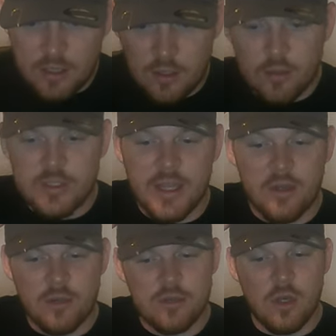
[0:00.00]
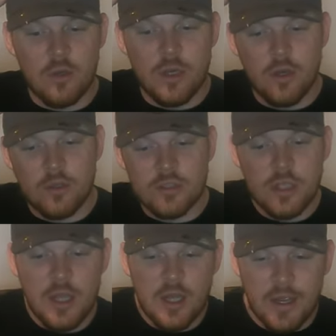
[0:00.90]
Los Anglers
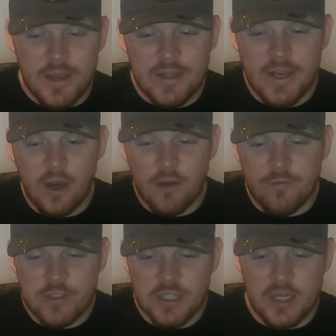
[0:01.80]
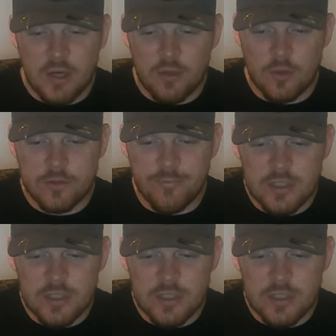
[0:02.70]
Locos, NKR Fishing and Outdoors,